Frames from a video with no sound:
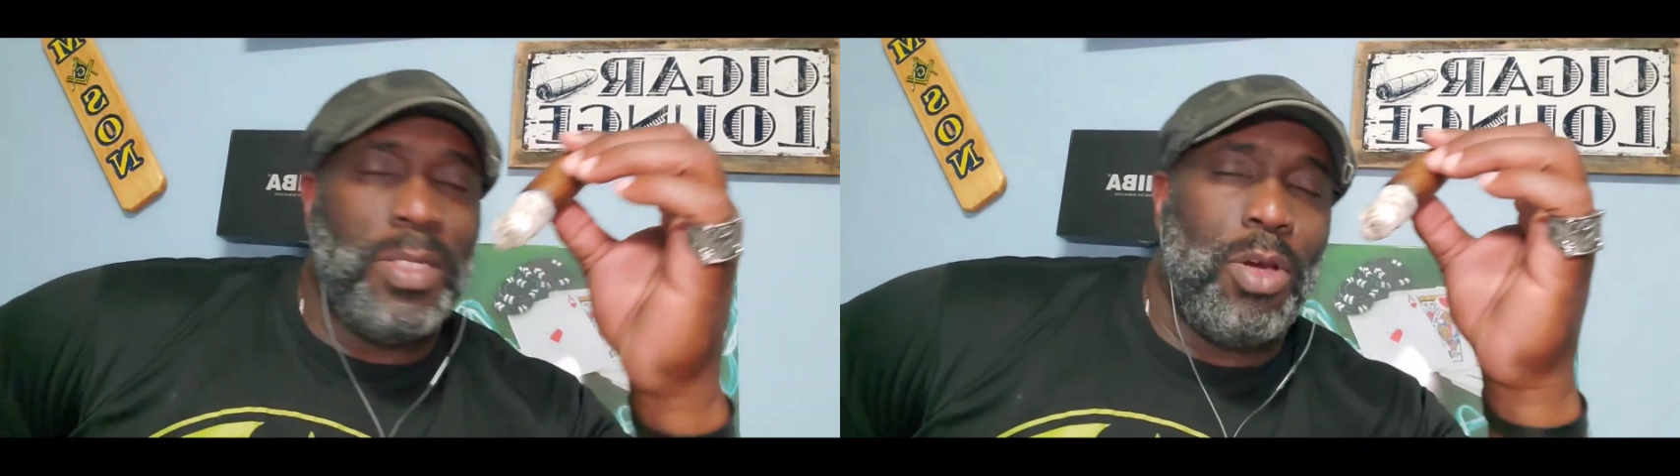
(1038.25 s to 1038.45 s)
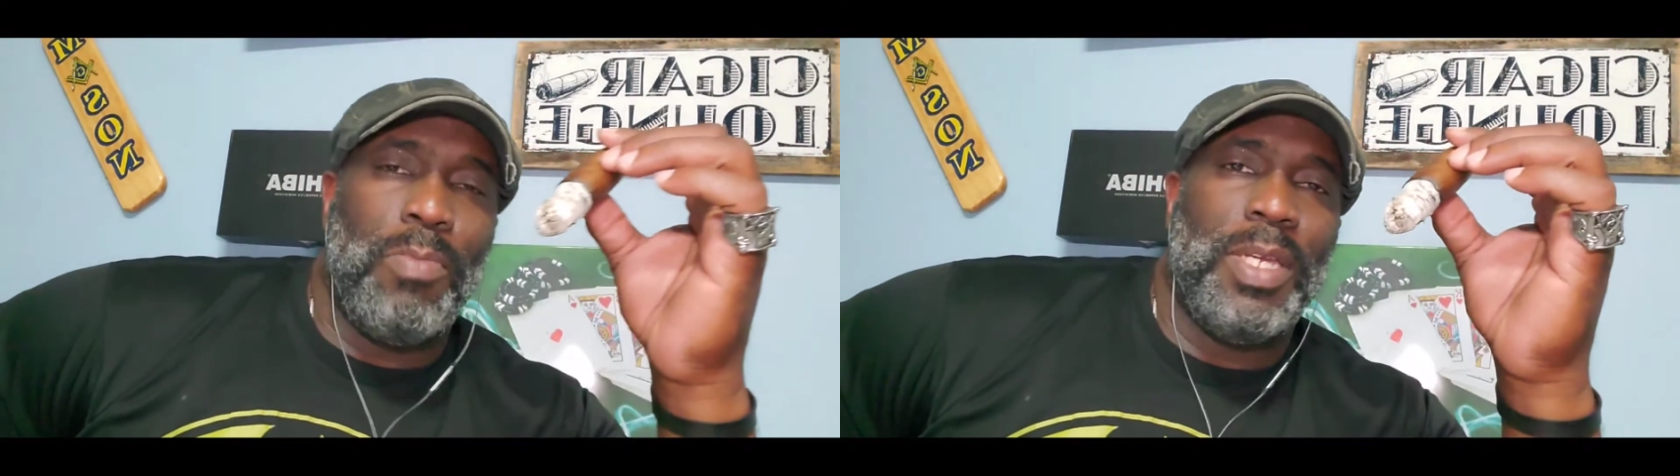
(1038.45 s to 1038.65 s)

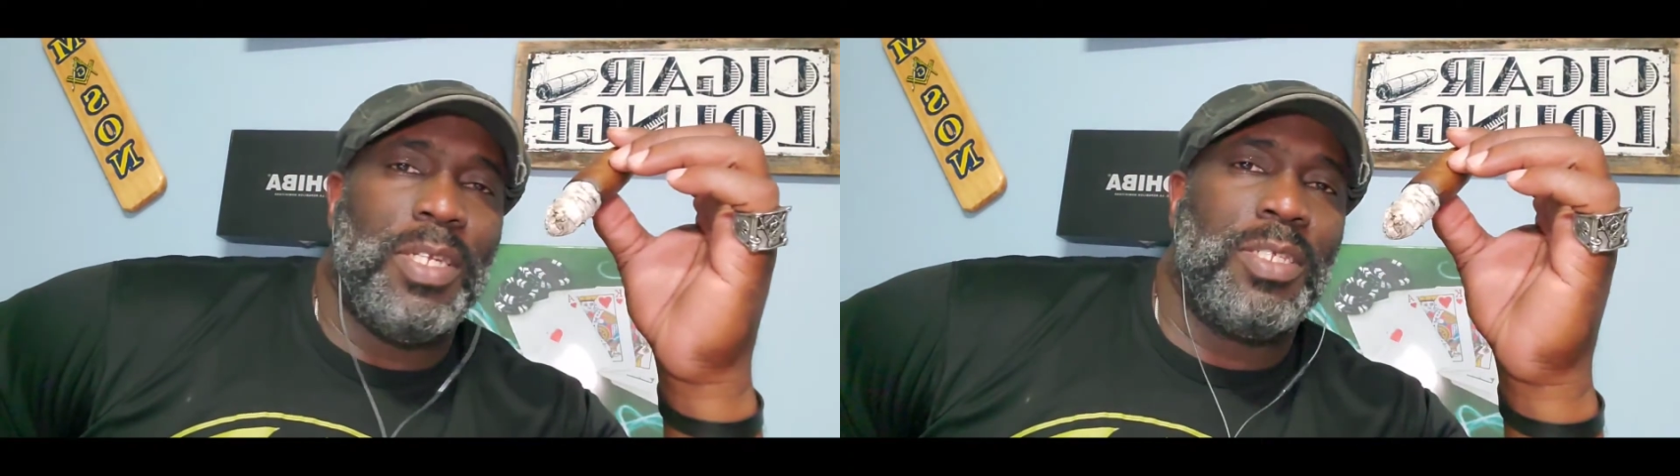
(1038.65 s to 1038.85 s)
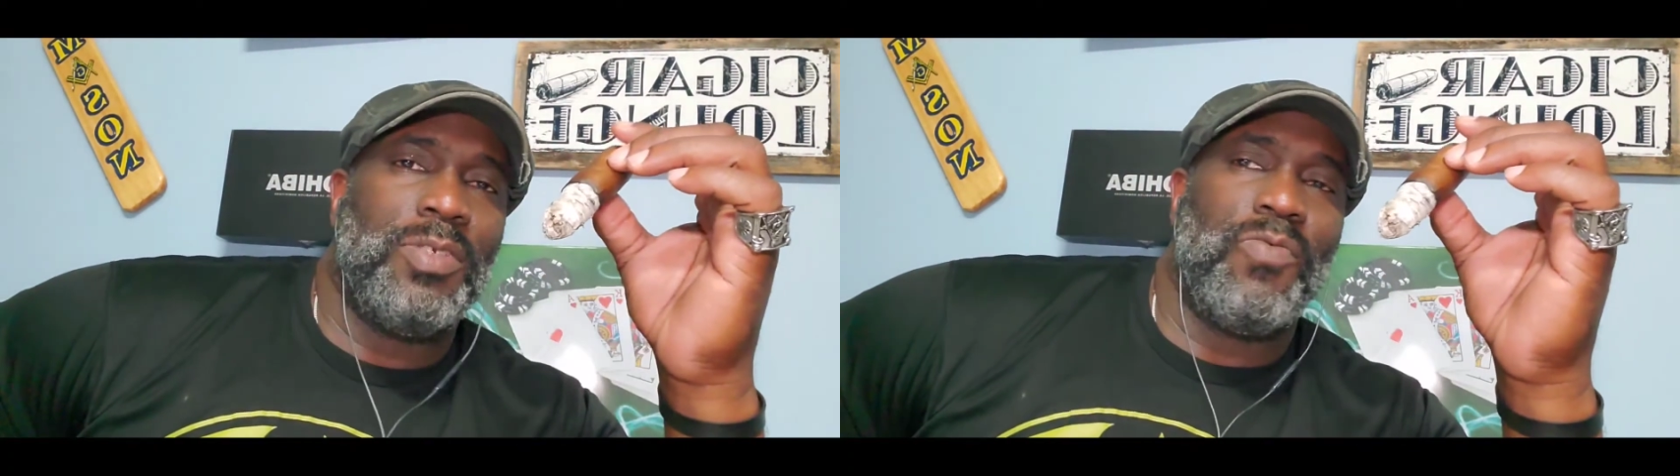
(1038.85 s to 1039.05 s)
gonna be
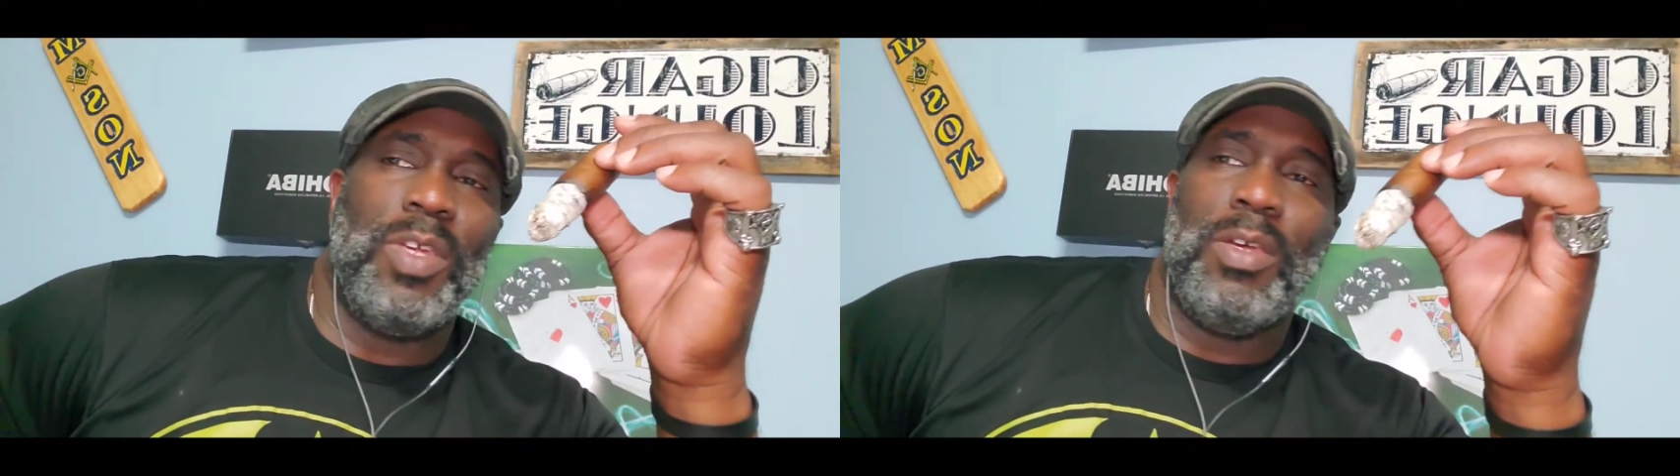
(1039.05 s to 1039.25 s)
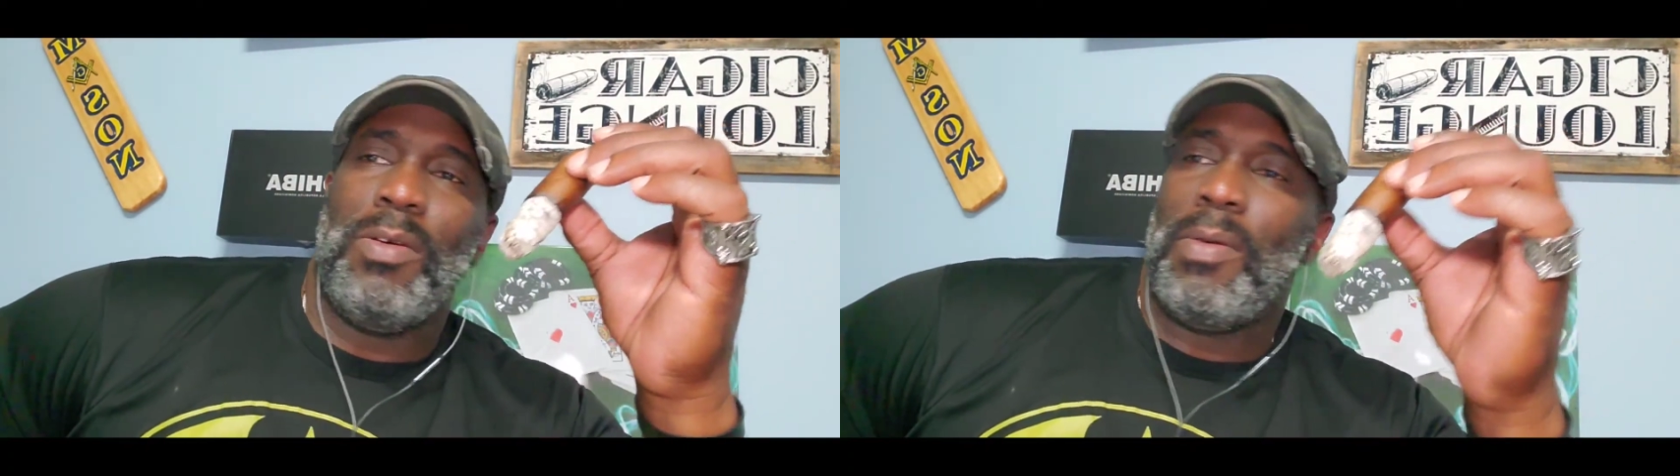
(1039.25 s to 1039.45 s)
just as
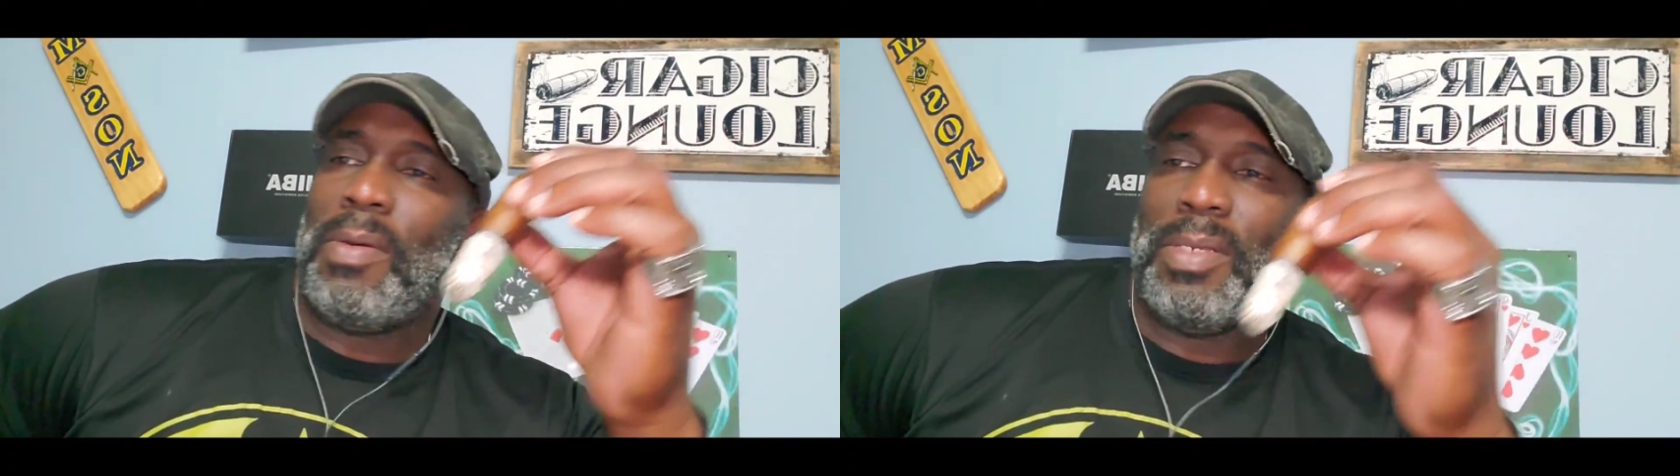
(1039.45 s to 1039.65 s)
real.